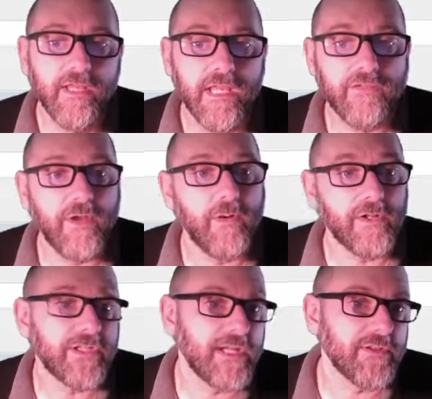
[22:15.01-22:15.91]
If I want
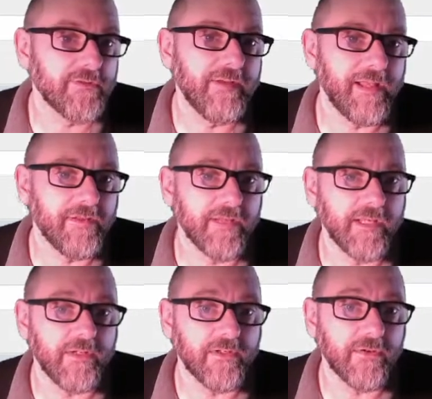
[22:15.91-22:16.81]
to change those values, I
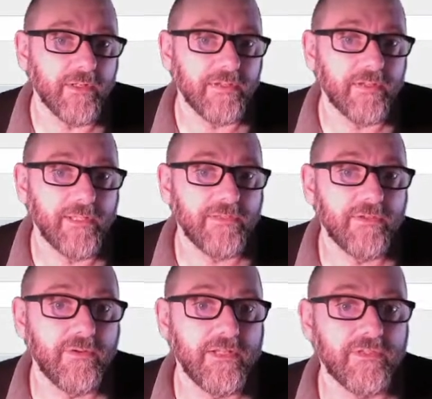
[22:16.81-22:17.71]
can do it. So let's
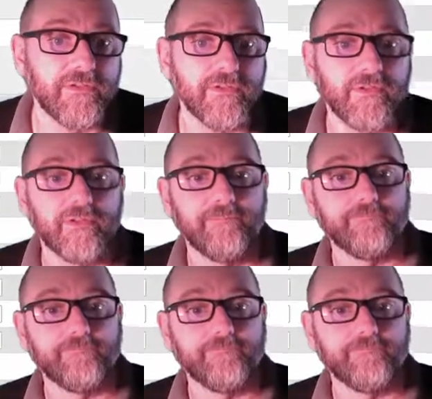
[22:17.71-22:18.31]
do an SQL